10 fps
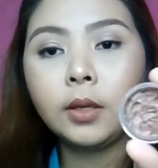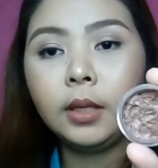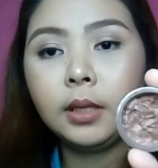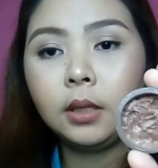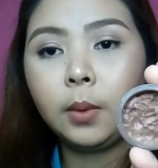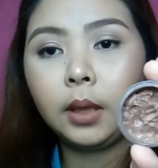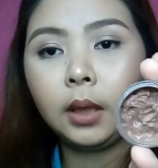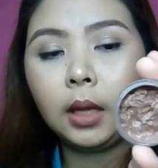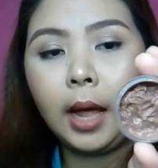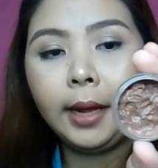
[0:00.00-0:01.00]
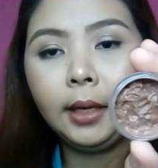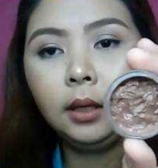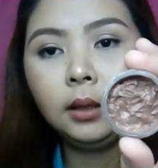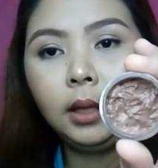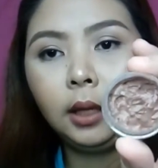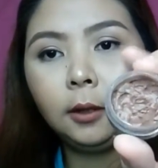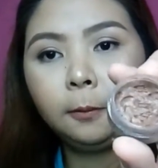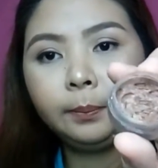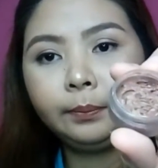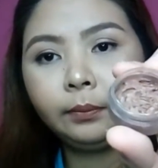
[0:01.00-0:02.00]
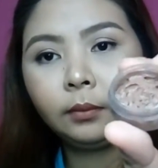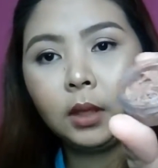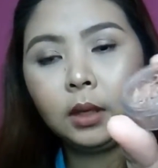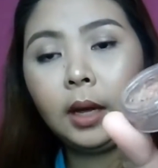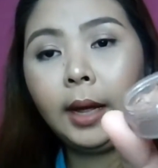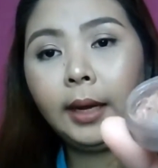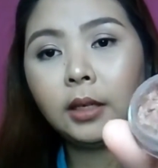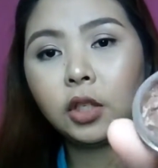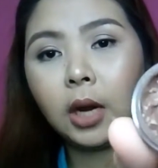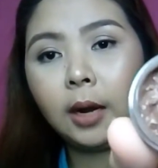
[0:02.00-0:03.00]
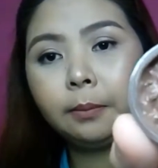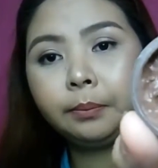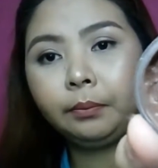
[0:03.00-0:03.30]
So this is what I did. Ayan siya.